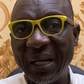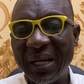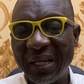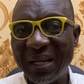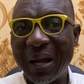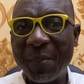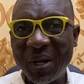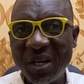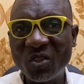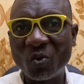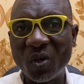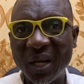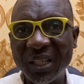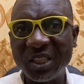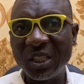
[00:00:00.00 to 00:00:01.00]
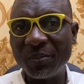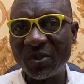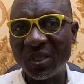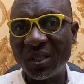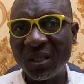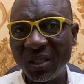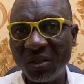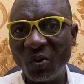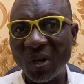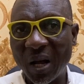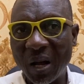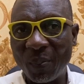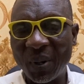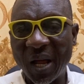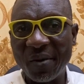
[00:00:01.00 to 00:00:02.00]
there are many scholarships you can
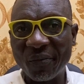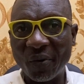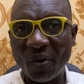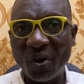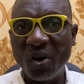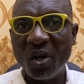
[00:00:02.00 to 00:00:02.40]
apply for.